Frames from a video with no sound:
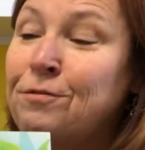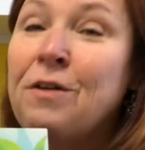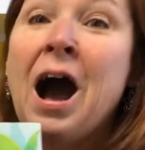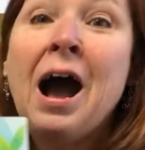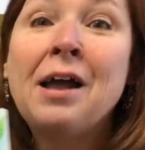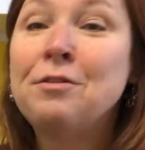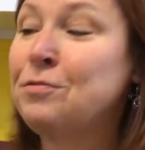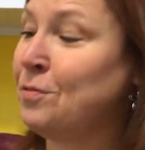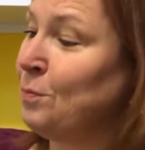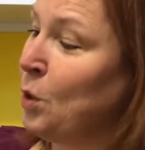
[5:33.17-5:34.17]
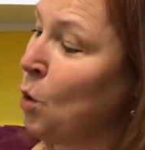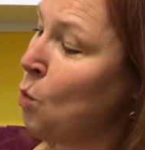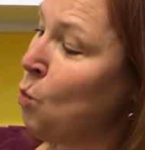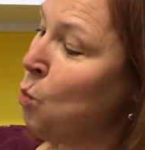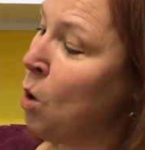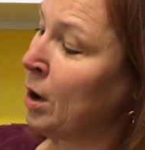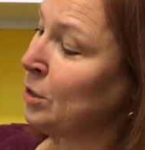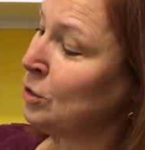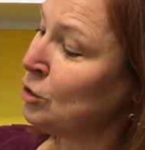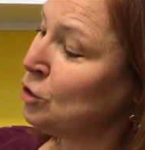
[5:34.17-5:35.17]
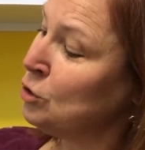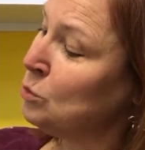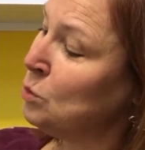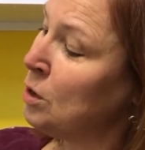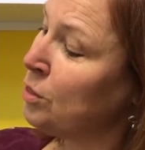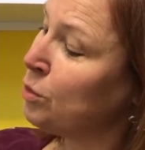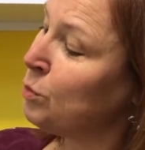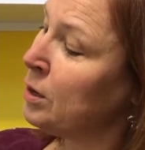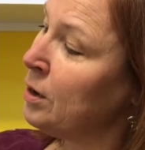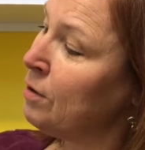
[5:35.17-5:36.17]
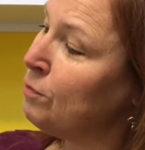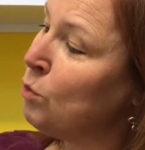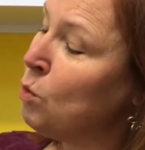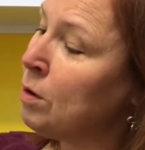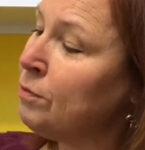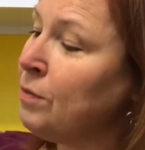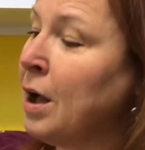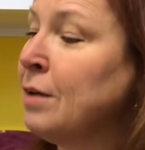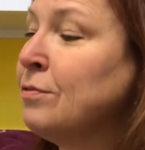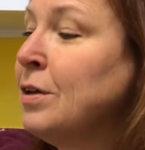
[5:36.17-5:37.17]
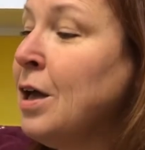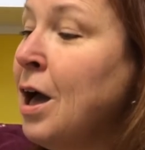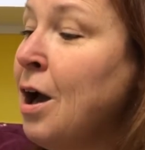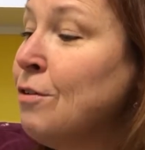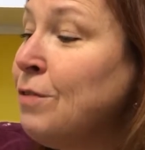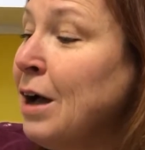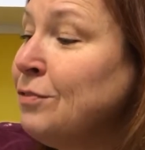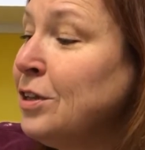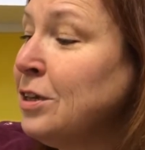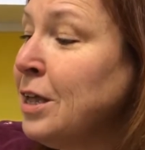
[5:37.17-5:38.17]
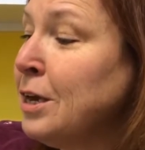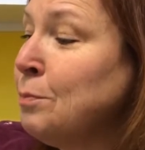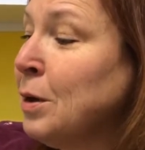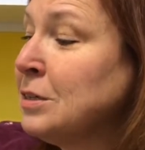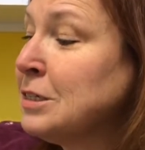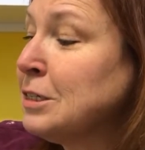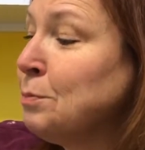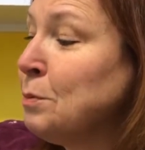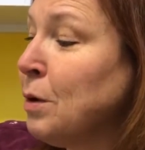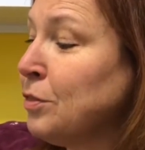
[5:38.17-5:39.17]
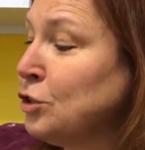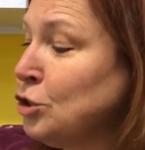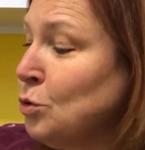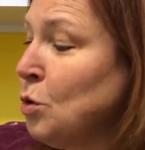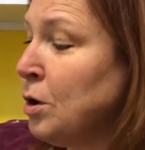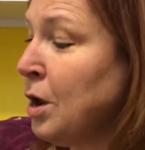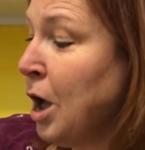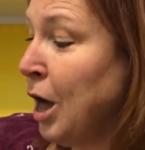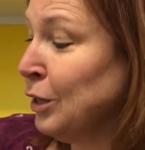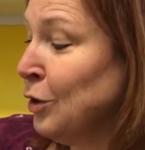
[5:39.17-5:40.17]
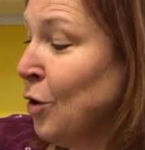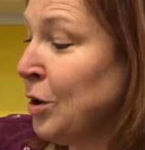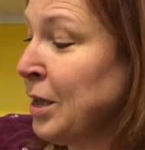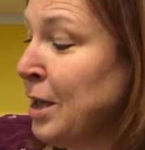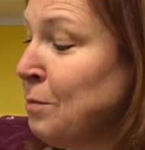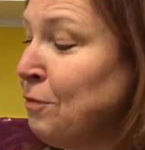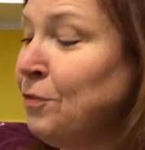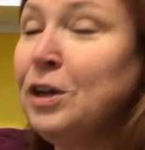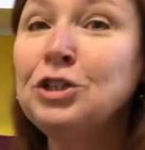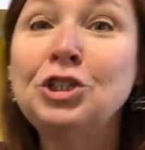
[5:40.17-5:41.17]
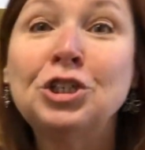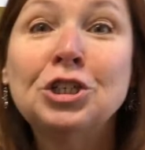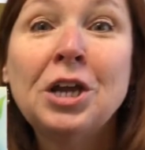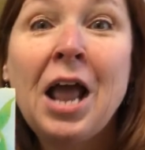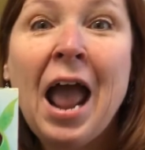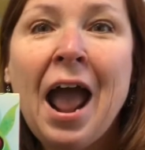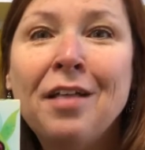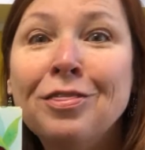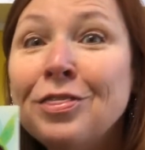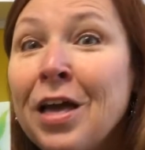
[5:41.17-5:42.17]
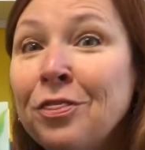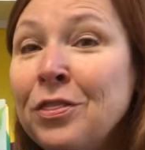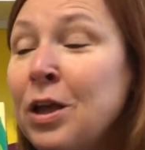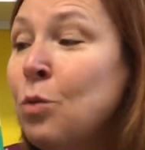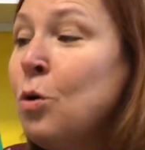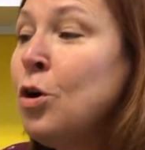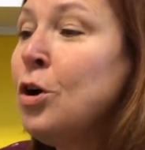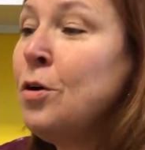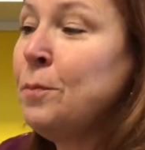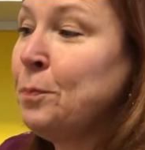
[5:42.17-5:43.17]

5. 1, 2, 3, 4, 5. 5 little ladybugs sleeping by the shore, along came a fish, and then there were